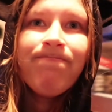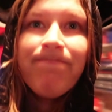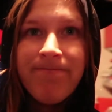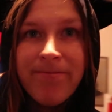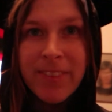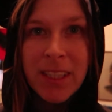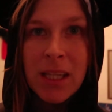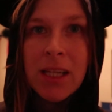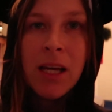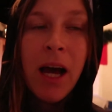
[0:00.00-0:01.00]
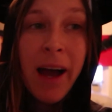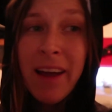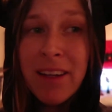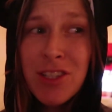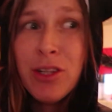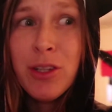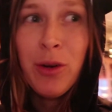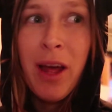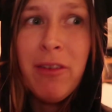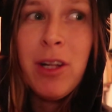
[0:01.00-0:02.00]
I actually
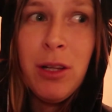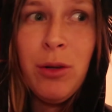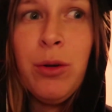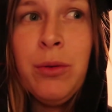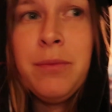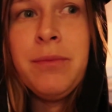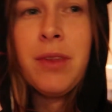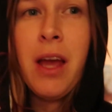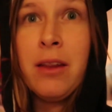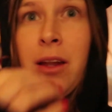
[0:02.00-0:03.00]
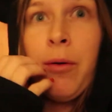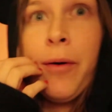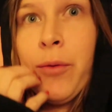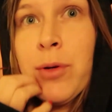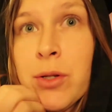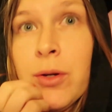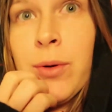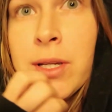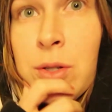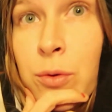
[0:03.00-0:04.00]
don't have a clue. And now I'm going to
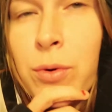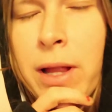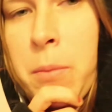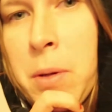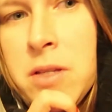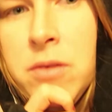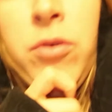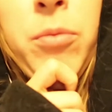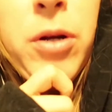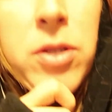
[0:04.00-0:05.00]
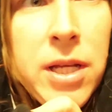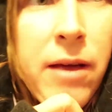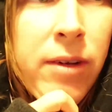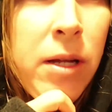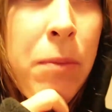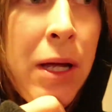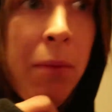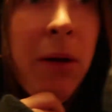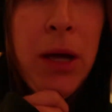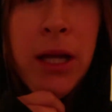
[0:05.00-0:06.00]
go into a really messy room because I have not
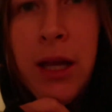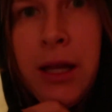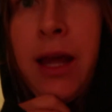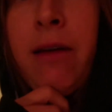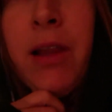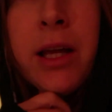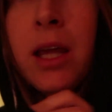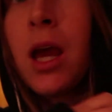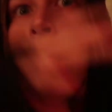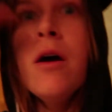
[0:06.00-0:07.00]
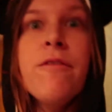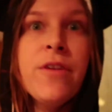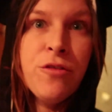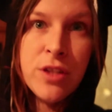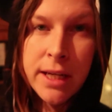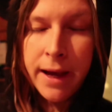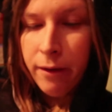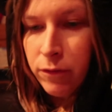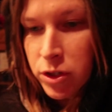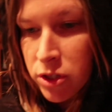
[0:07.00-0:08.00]
my bed and I have like 15
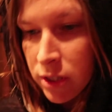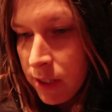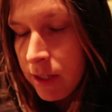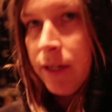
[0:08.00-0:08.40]
covers in